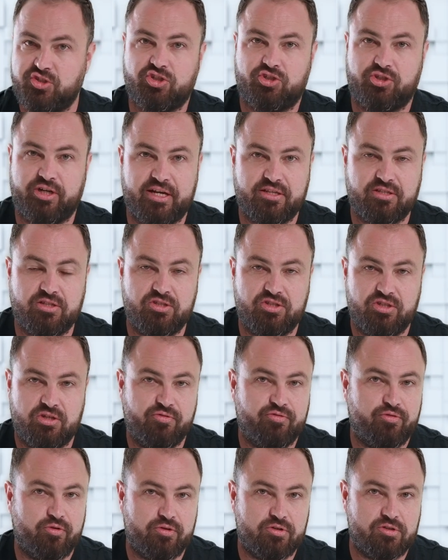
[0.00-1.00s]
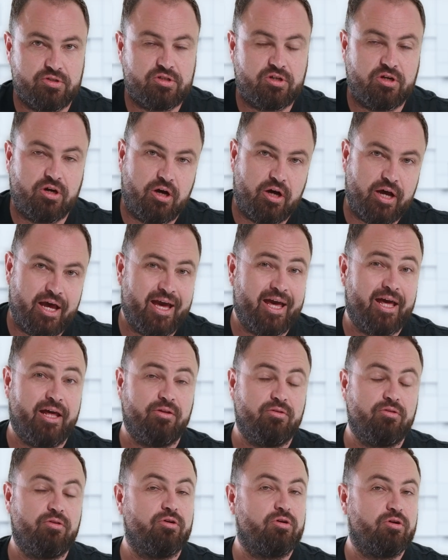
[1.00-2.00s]
strategy for this car
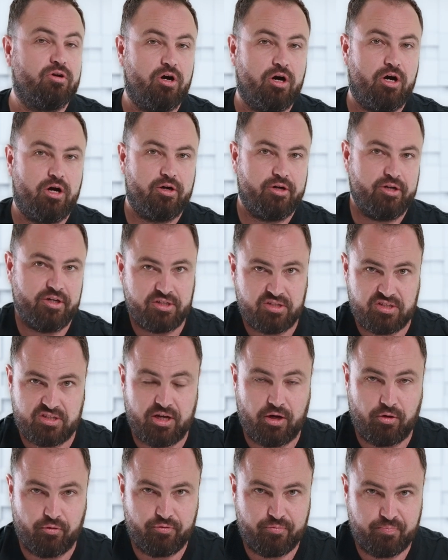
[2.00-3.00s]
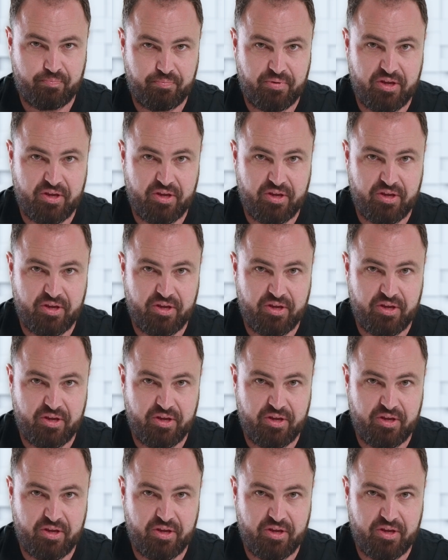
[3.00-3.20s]
and the car itself.